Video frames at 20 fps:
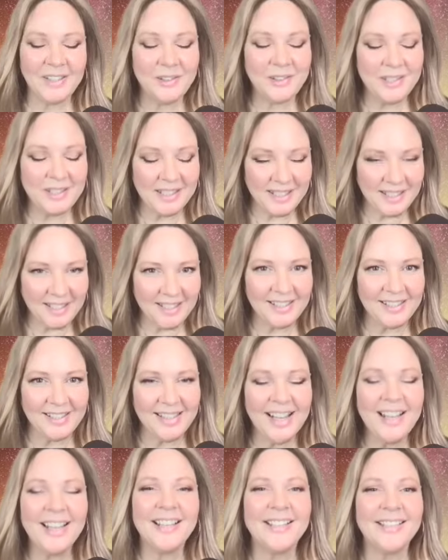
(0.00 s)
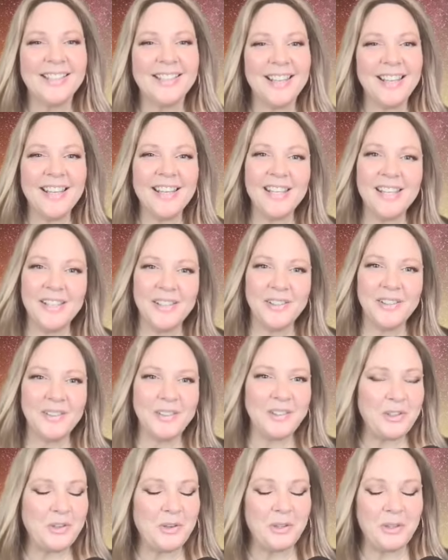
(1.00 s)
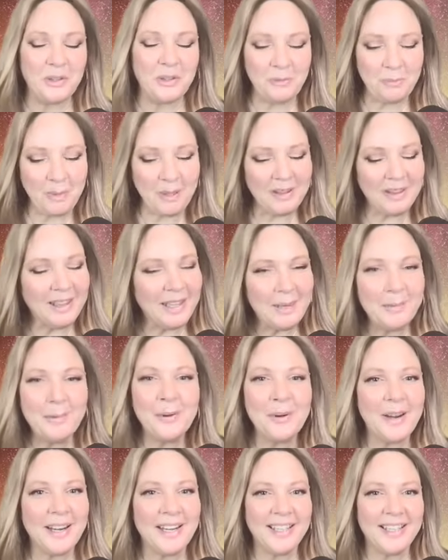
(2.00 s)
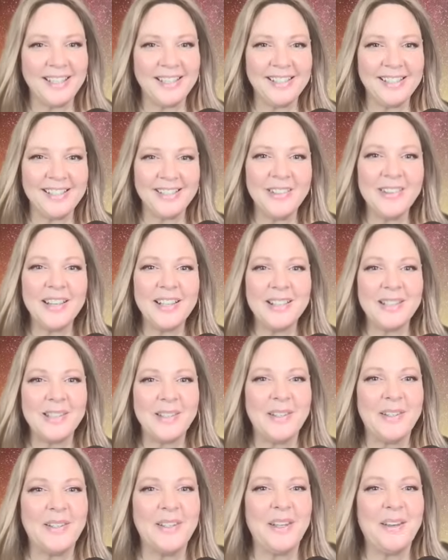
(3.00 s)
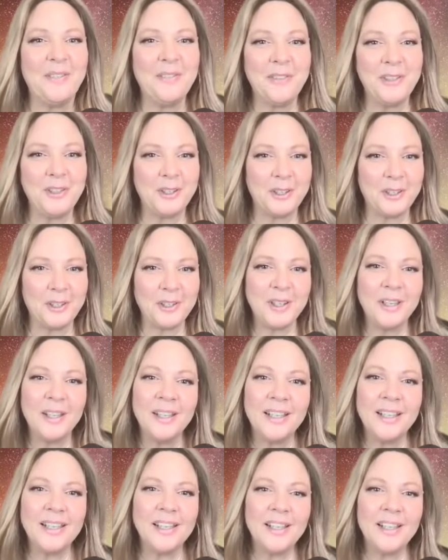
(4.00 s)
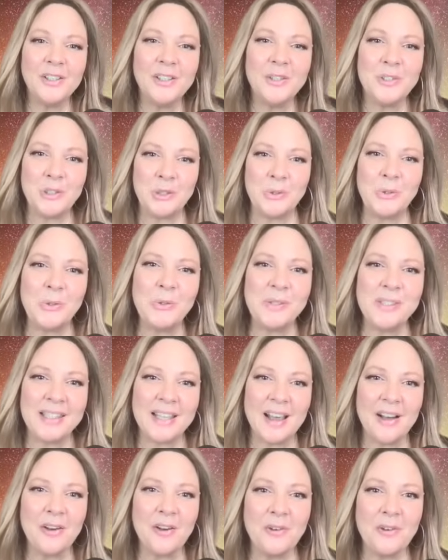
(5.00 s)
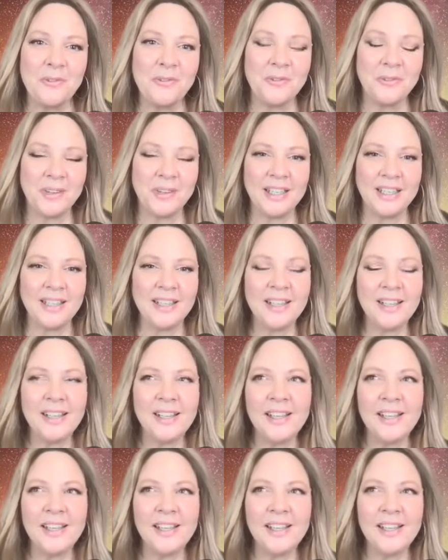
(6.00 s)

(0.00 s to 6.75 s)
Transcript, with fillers: it? You did, yes, thank you. And you, you've been liberated. You get to live your, your true self. And